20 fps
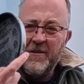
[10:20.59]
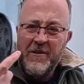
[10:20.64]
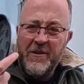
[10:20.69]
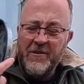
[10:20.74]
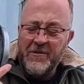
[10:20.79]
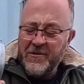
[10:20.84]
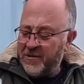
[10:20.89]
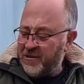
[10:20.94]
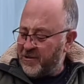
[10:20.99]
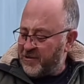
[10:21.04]

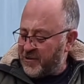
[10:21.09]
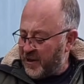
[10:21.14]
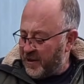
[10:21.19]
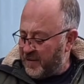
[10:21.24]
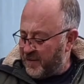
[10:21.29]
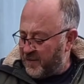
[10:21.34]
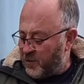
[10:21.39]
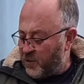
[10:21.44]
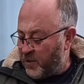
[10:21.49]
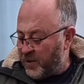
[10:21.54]
This is
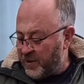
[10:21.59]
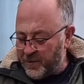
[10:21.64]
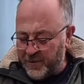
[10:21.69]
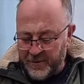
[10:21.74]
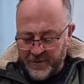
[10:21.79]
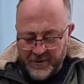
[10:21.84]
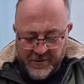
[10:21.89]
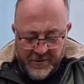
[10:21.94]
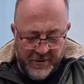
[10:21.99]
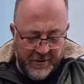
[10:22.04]
designed for 1
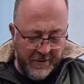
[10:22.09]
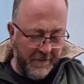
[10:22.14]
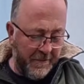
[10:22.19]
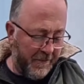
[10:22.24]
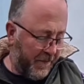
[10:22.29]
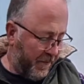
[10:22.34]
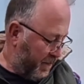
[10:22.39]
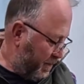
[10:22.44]
person.